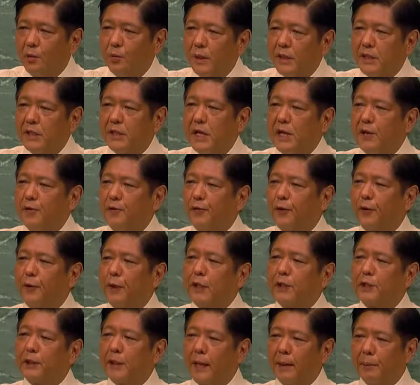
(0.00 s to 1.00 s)
We see,
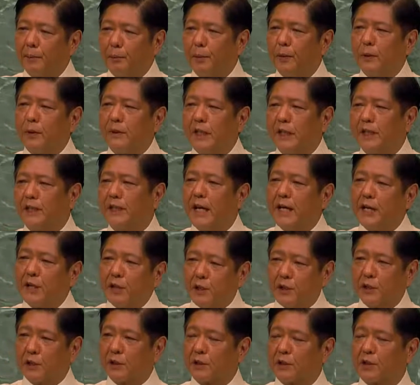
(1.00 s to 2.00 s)
for example, the
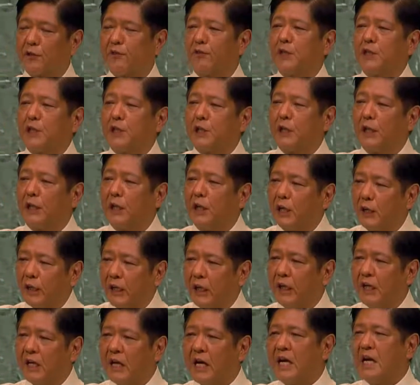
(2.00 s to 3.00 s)
dangers of this
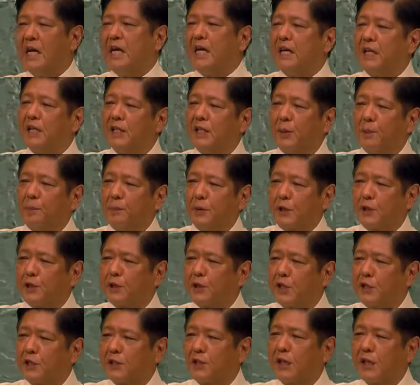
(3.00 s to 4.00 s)
lurking in the
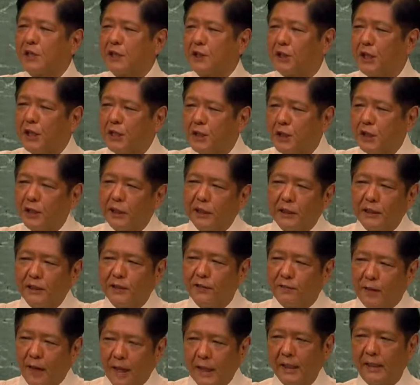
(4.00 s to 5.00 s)
persistent digital
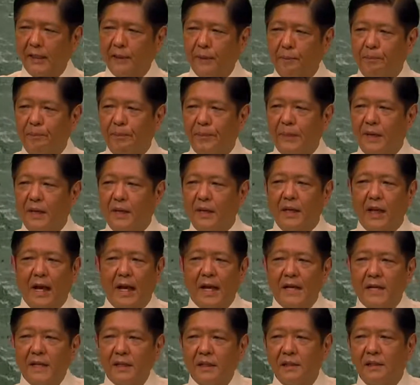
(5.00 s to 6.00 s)
divide
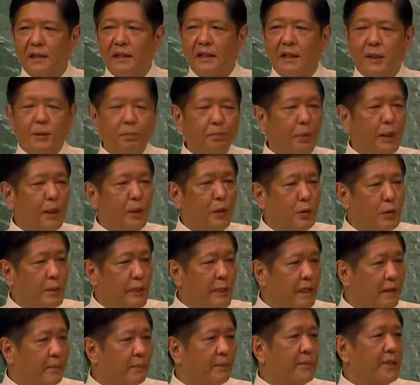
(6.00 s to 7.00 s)
and in
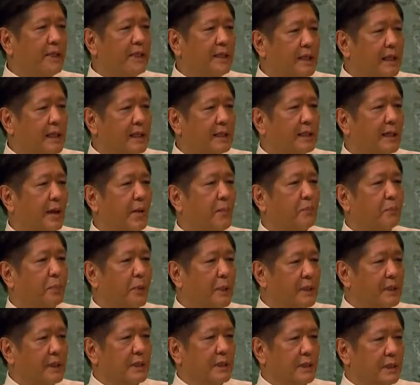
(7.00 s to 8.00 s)
ballooning debt
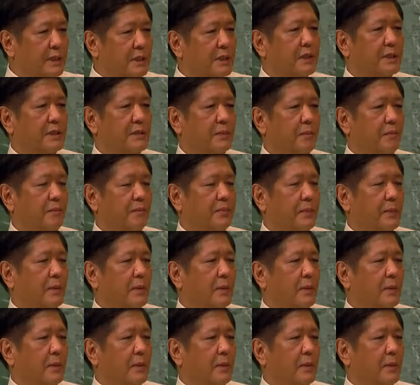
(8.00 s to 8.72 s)
burdens.